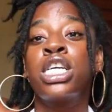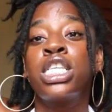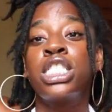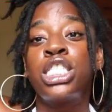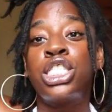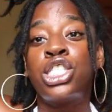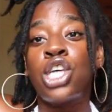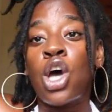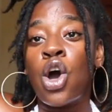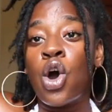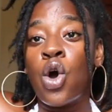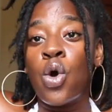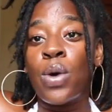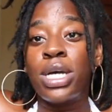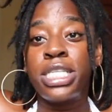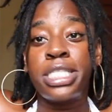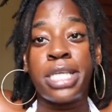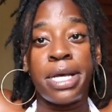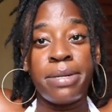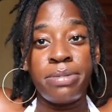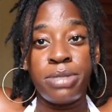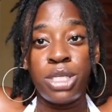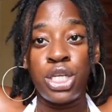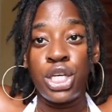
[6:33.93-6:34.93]
So
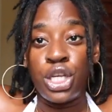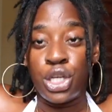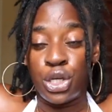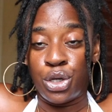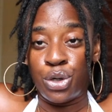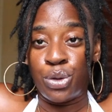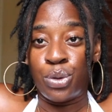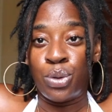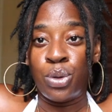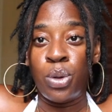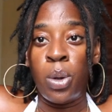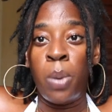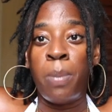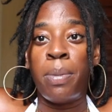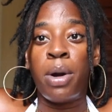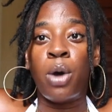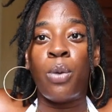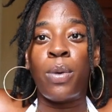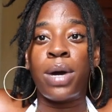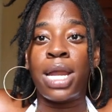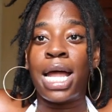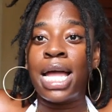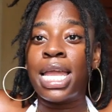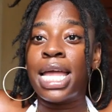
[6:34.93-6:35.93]
it's up to you.
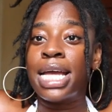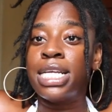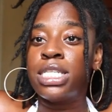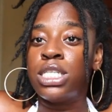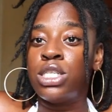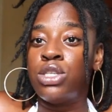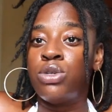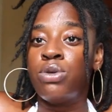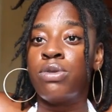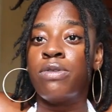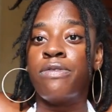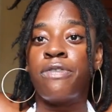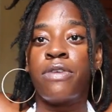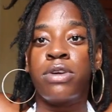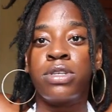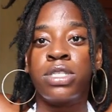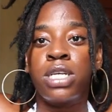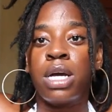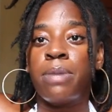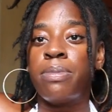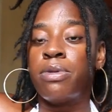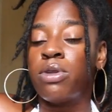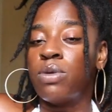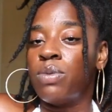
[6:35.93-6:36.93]
But what I like to do the
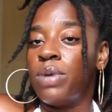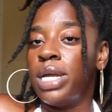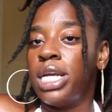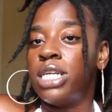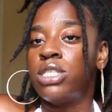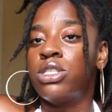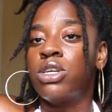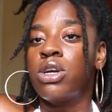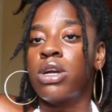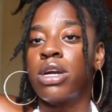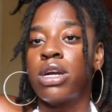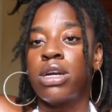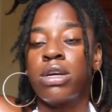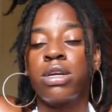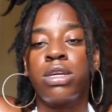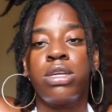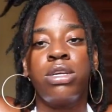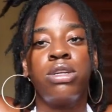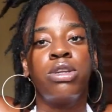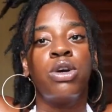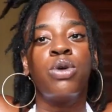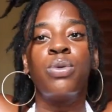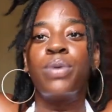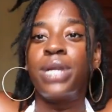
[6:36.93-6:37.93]
first couple of weeks, or
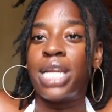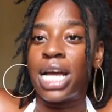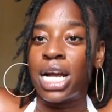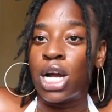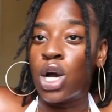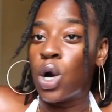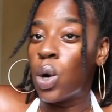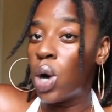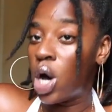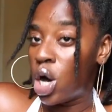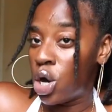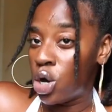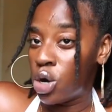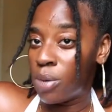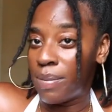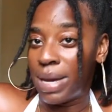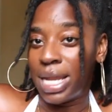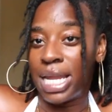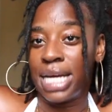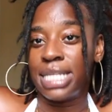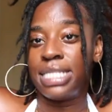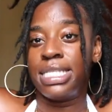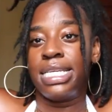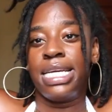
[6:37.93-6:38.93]
you know, when I go home,
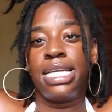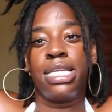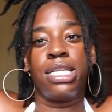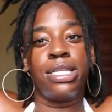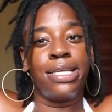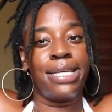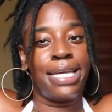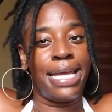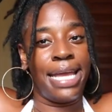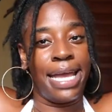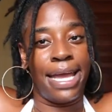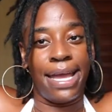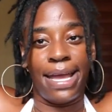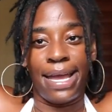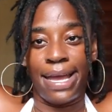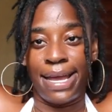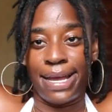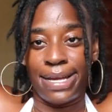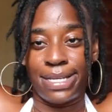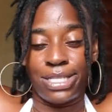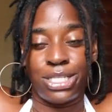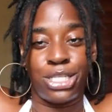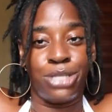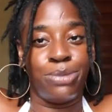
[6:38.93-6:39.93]
I like to get a little
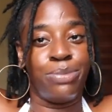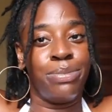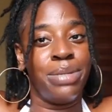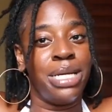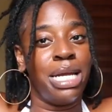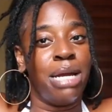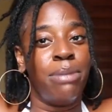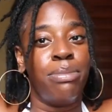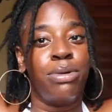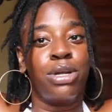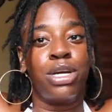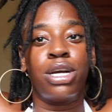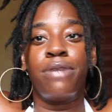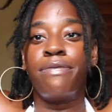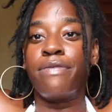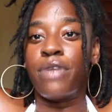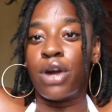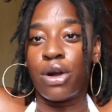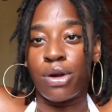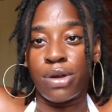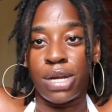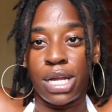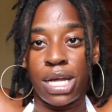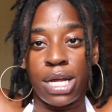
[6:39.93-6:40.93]
cash and be able to
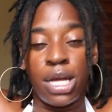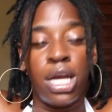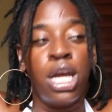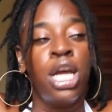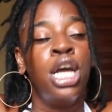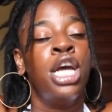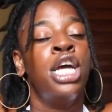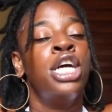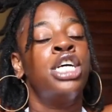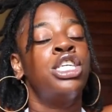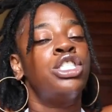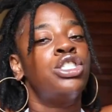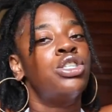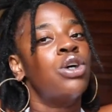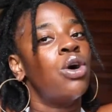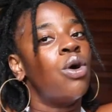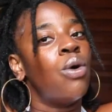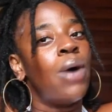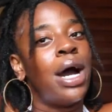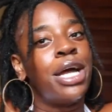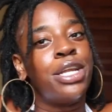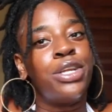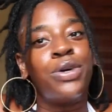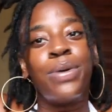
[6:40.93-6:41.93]
convert it,
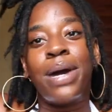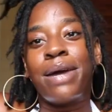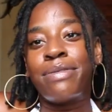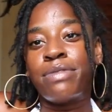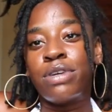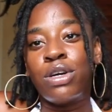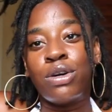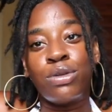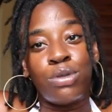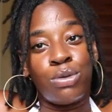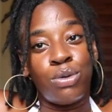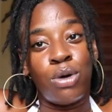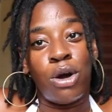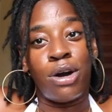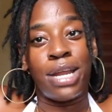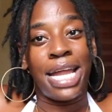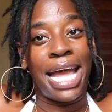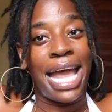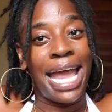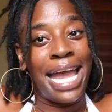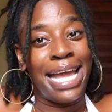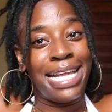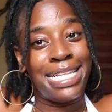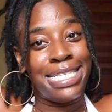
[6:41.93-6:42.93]
so I don't have to go through all
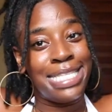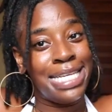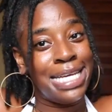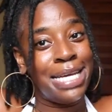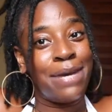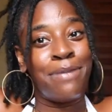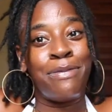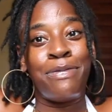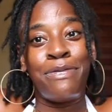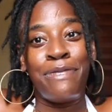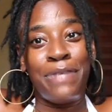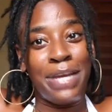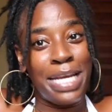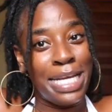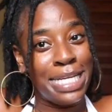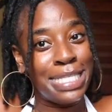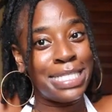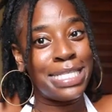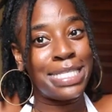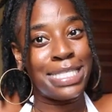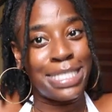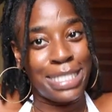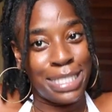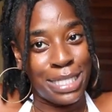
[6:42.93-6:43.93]
that ATM
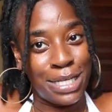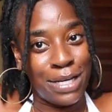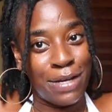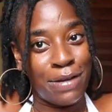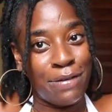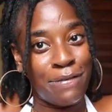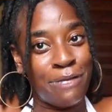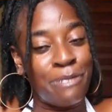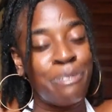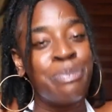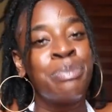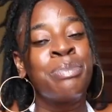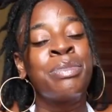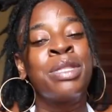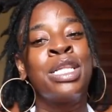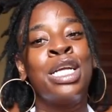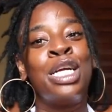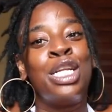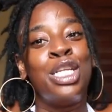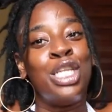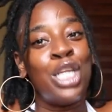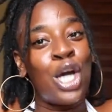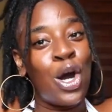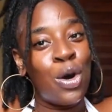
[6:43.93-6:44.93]
fees and
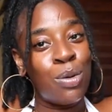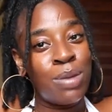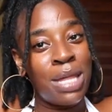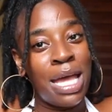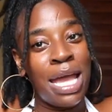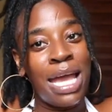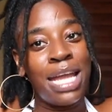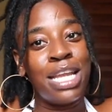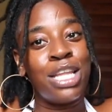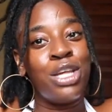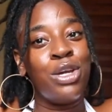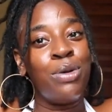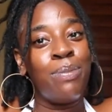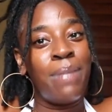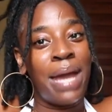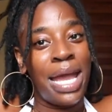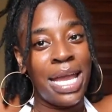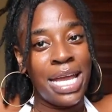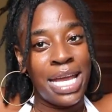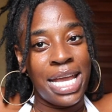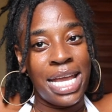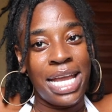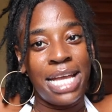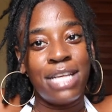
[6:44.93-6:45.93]
stuff. Know that you
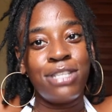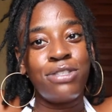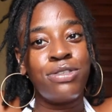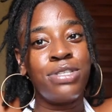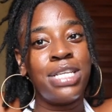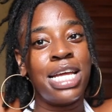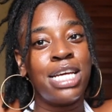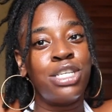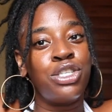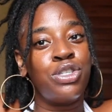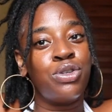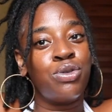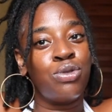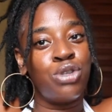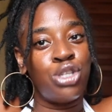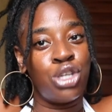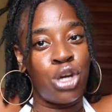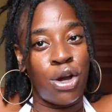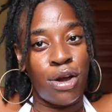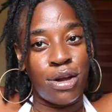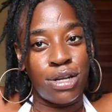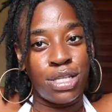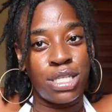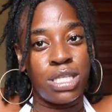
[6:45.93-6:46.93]
may get international
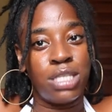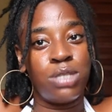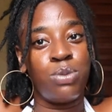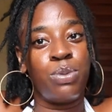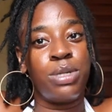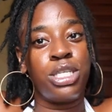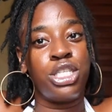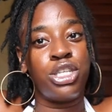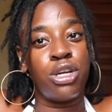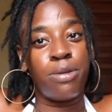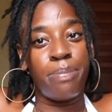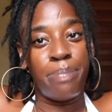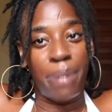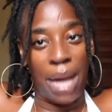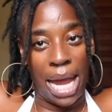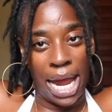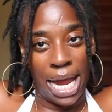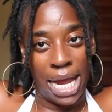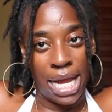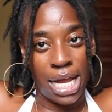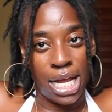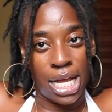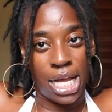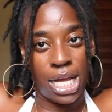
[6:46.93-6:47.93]
charges with your
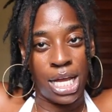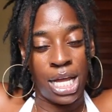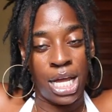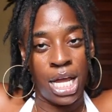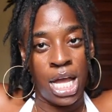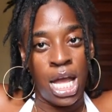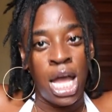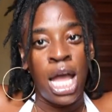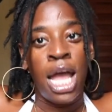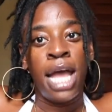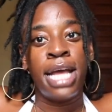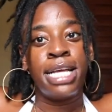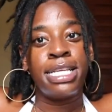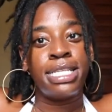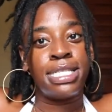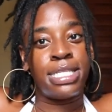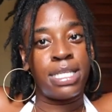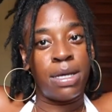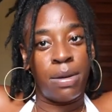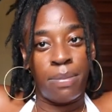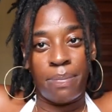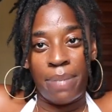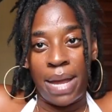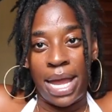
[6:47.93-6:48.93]
bank.
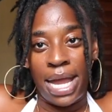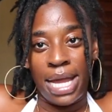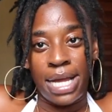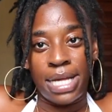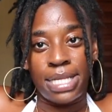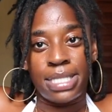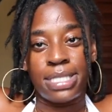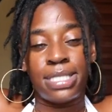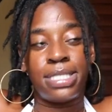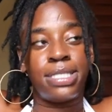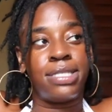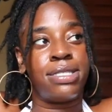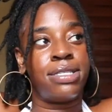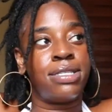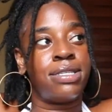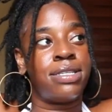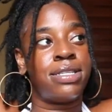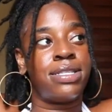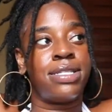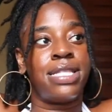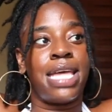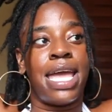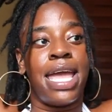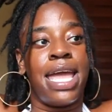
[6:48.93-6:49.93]
Some banks,
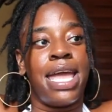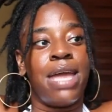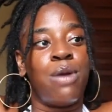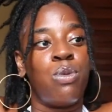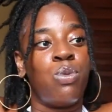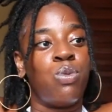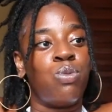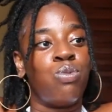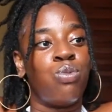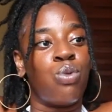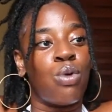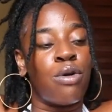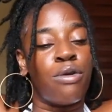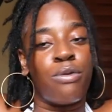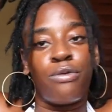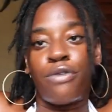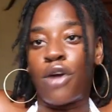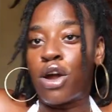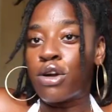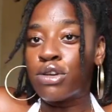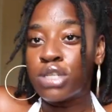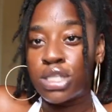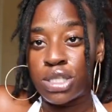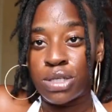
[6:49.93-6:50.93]
they
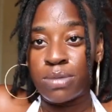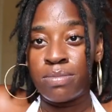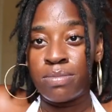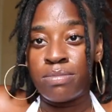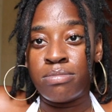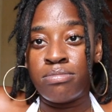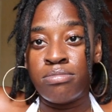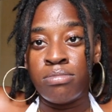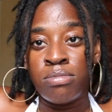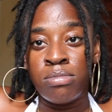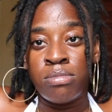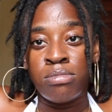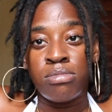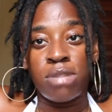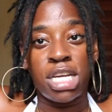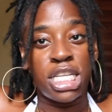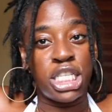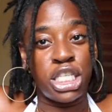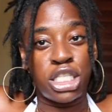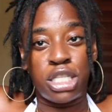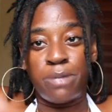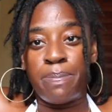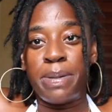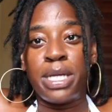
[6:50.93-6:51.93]
reverse them.
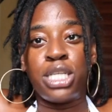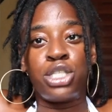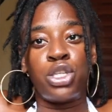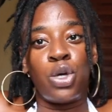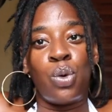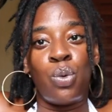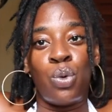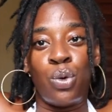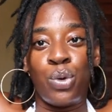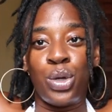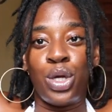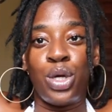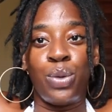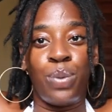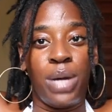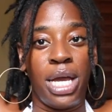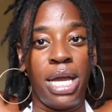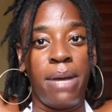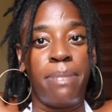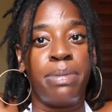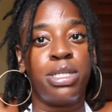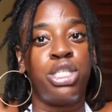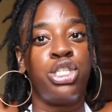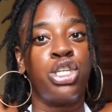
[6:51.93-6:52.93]
It just depends on who you
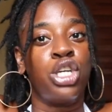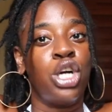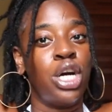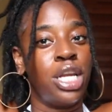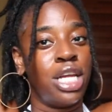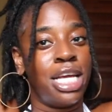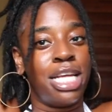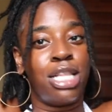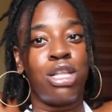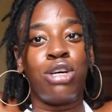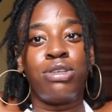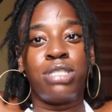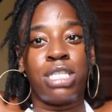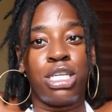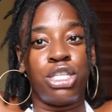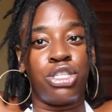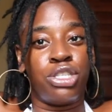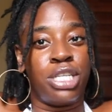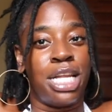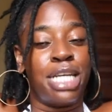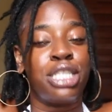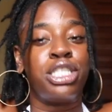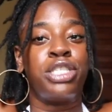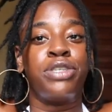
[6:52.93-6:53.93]
with, but you're going to get those
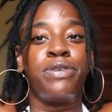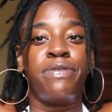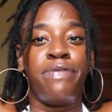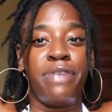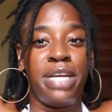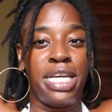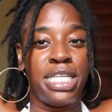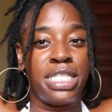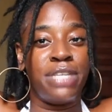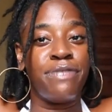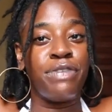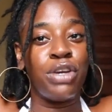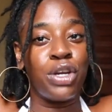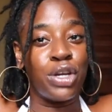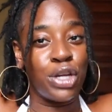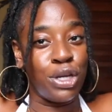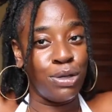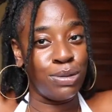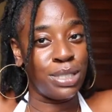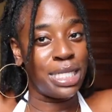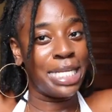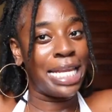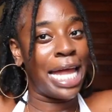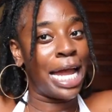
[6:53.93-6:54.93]
international fees if you're
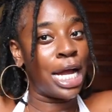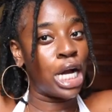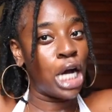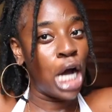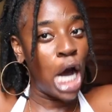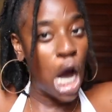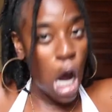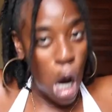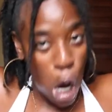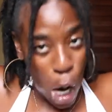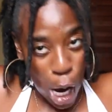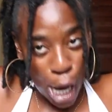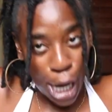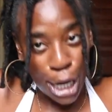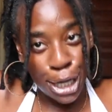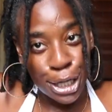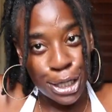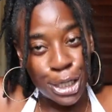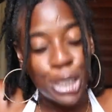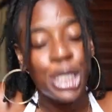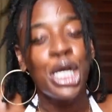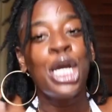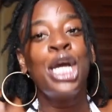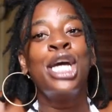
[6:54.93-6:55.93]
using that
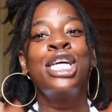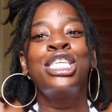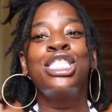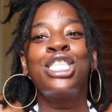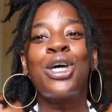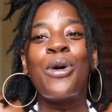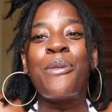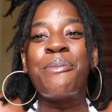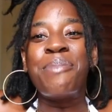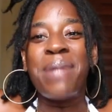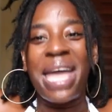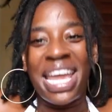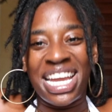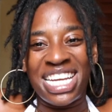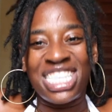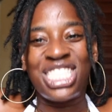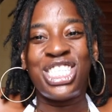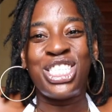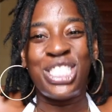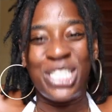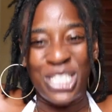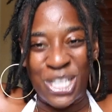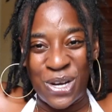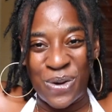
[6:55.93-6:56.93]
card. So make
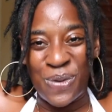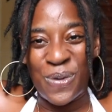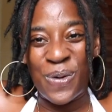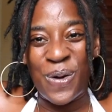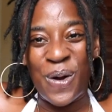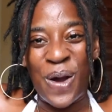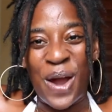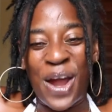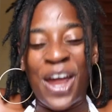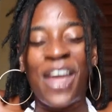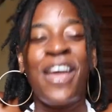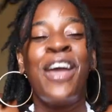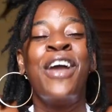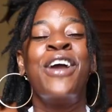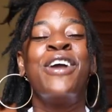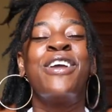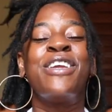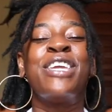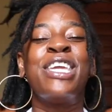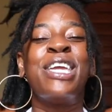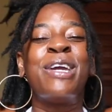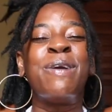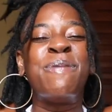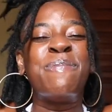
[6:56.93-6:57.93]
sure
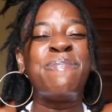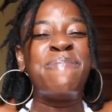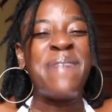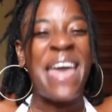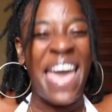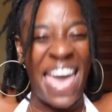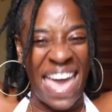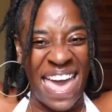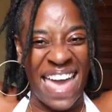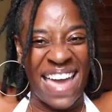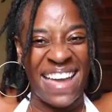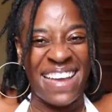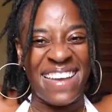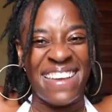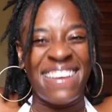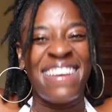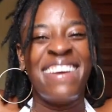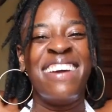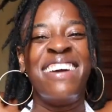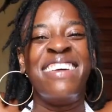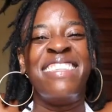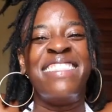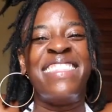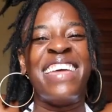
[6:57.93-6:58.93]
you pack
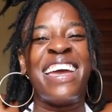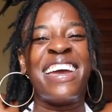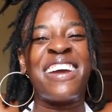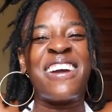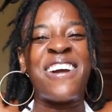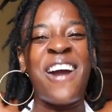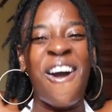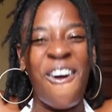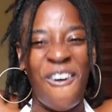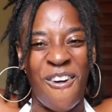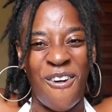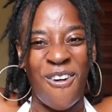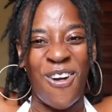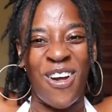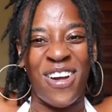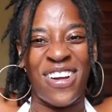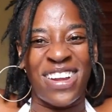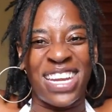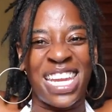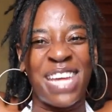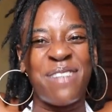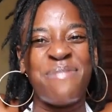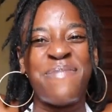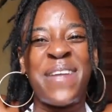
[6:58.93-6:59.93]
that
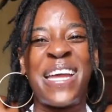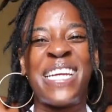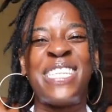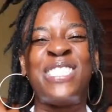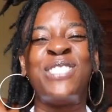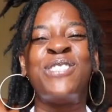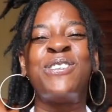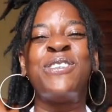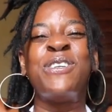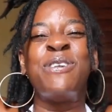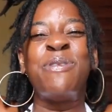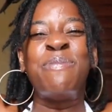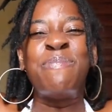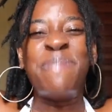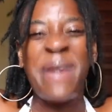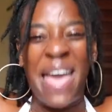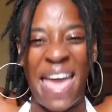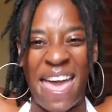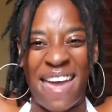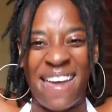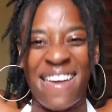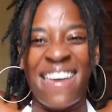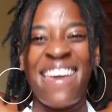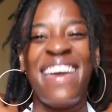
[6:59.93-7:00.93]
card and make sure you
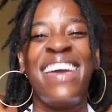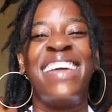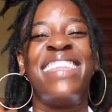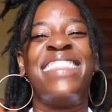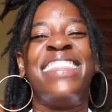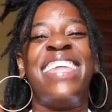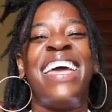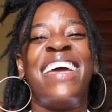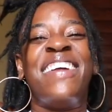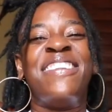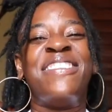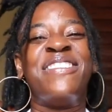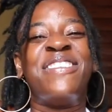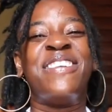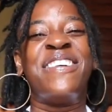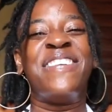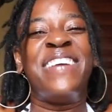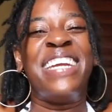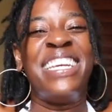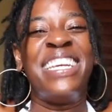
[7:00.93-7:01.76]
pack that little